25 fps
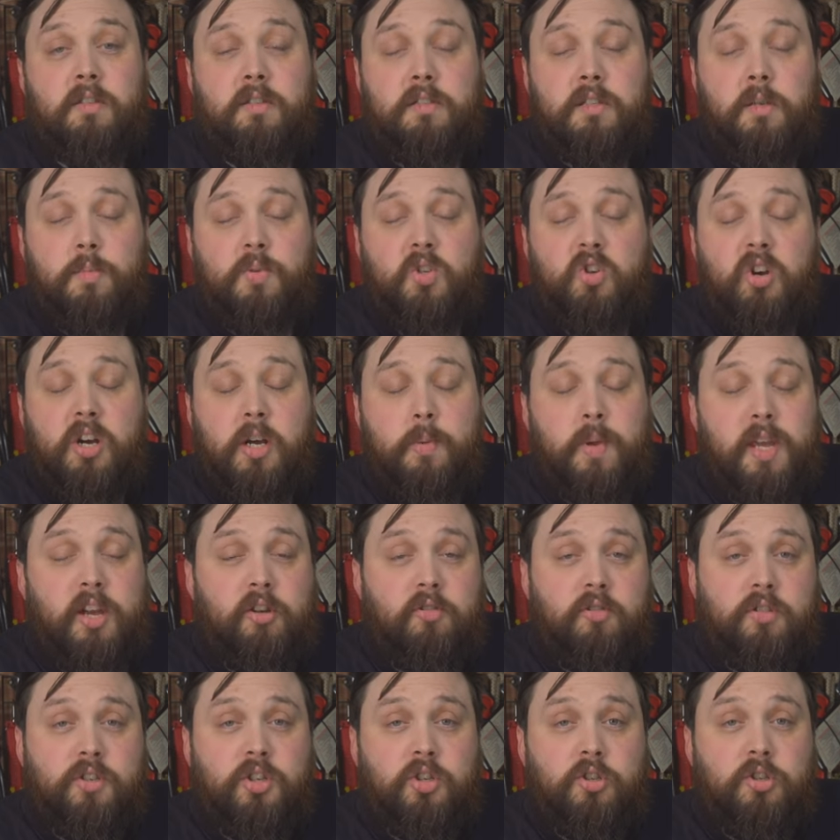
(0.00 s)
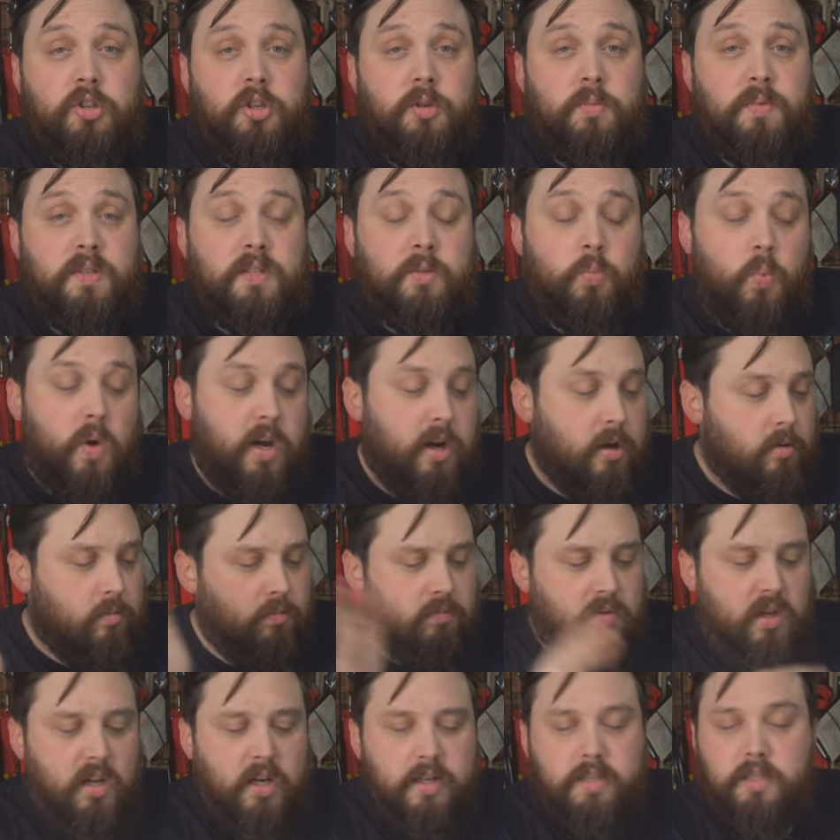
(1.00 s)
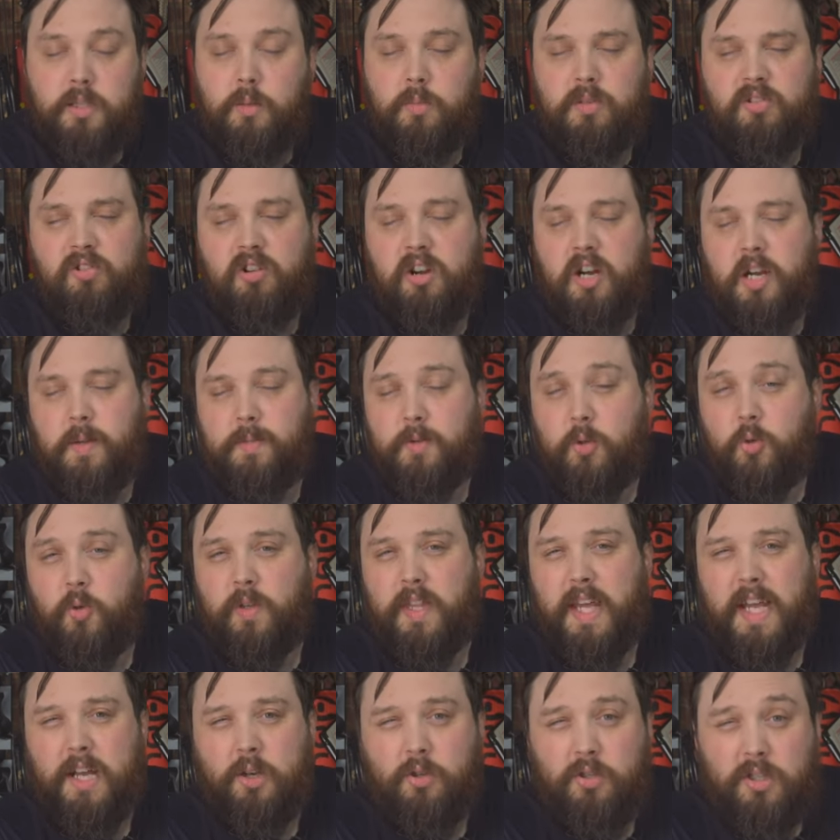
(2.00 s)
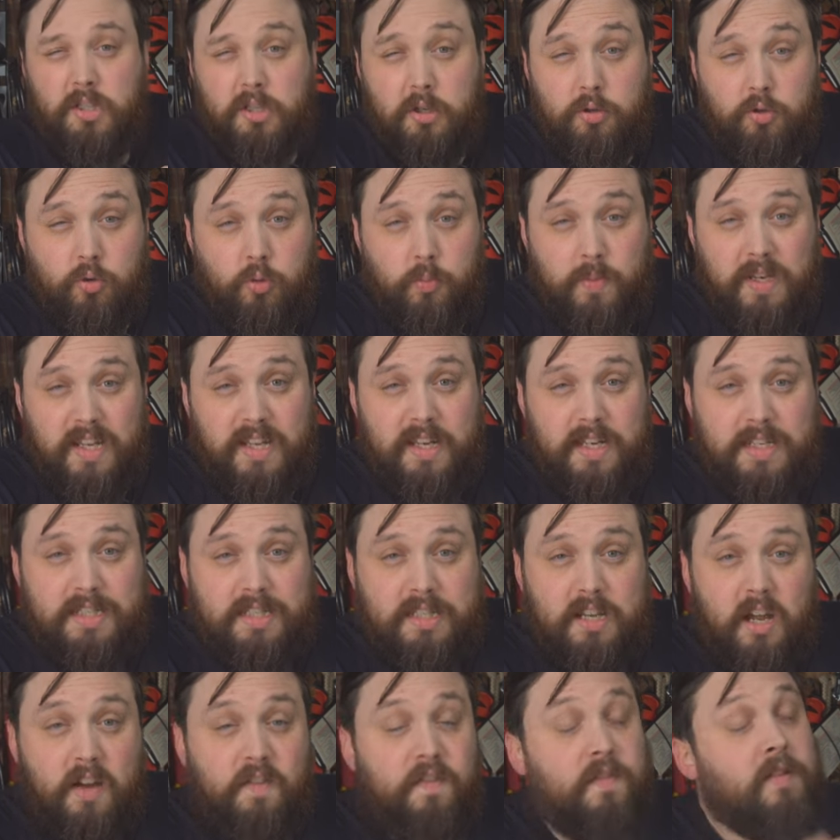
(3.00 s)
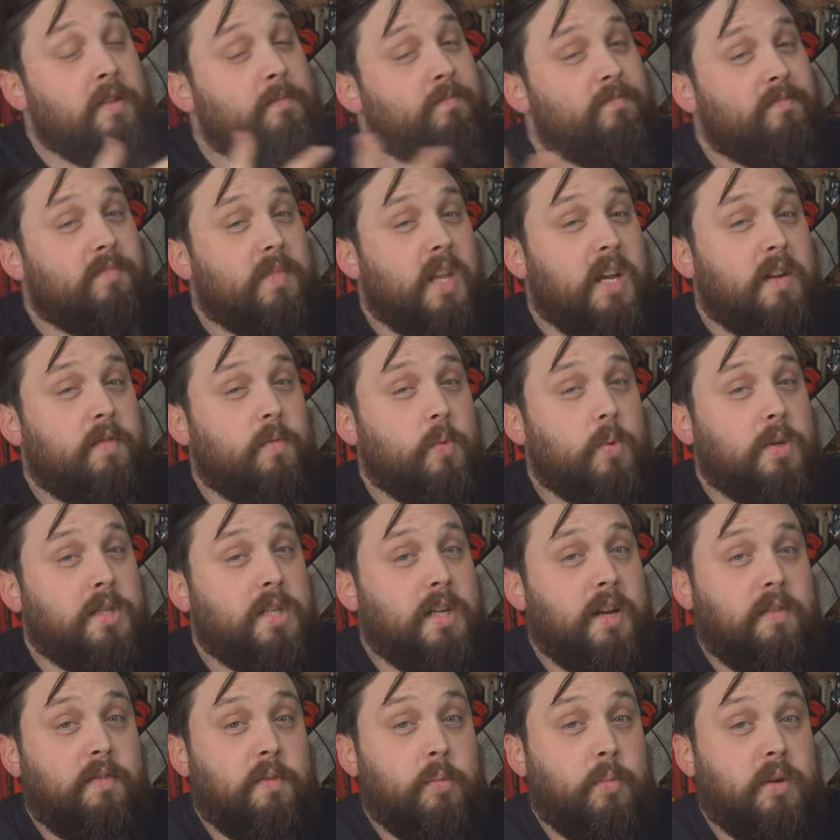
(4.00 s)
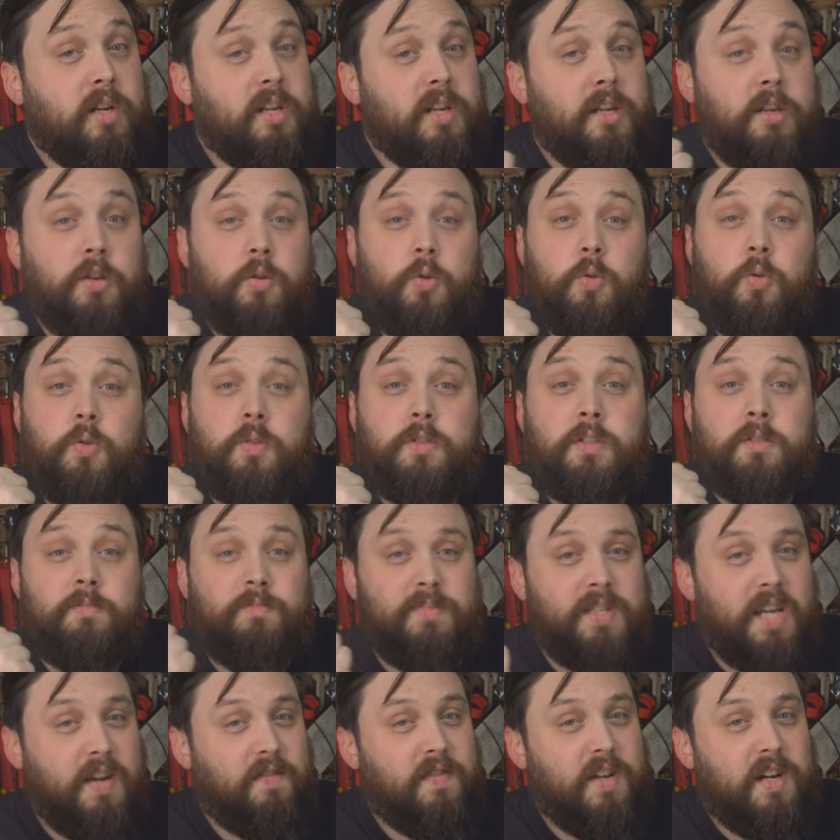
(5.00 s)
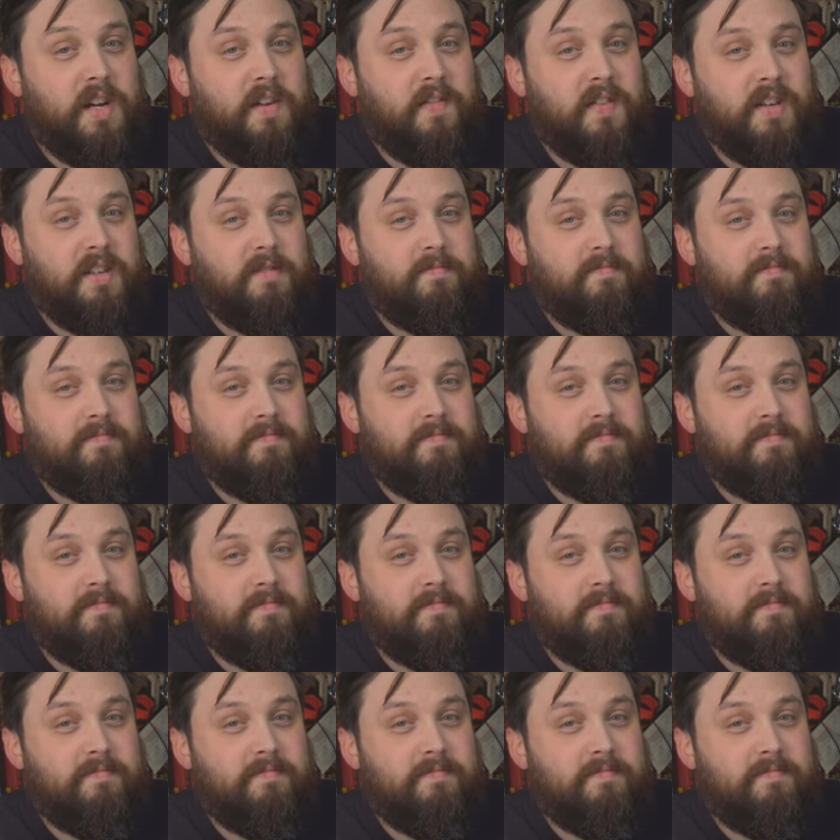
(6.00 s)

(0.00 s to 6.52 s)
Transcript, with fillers: Subscribe here on YouTube as well. Like, subscribe, do all that good social media stuff. Thank you for watching, everybody, and of course, safe diving.